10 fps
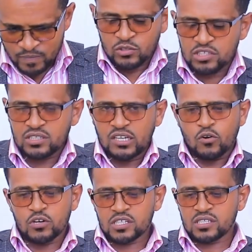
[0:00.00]
which is the
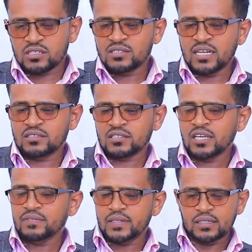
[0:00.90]
course that's
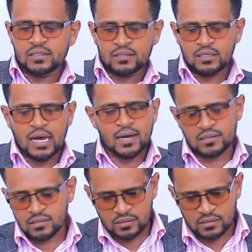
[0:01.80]
given at